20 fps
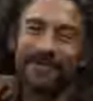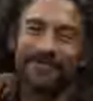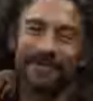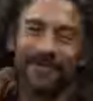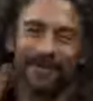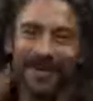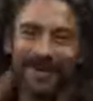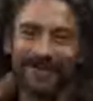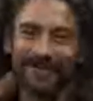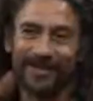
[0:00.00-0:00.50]
a
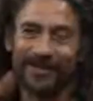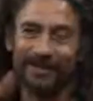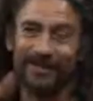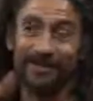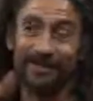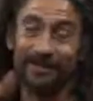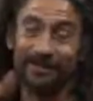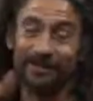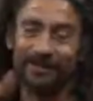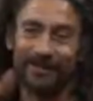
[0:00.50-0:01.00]
few gigs over
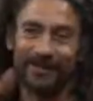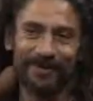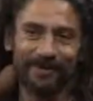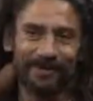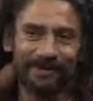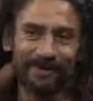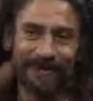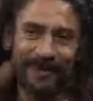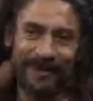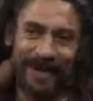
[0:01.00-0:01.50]
in Brisbane
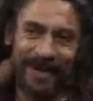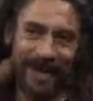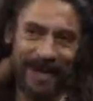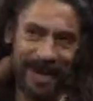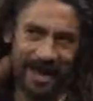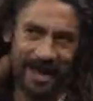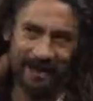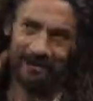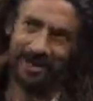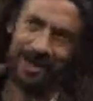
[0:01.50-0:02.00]

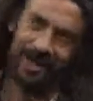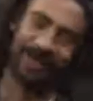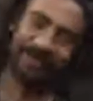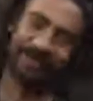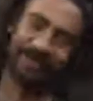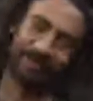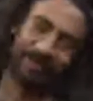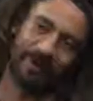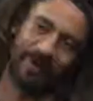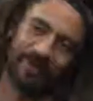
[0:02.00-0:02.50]
and a
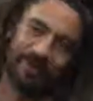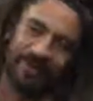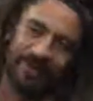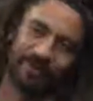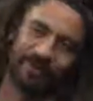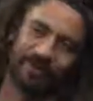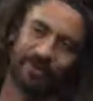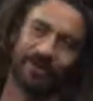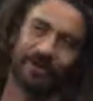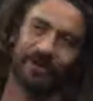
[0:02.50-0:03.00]
little bit up
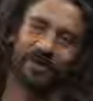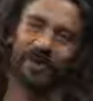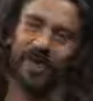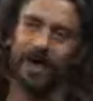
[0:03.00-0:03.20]
that side.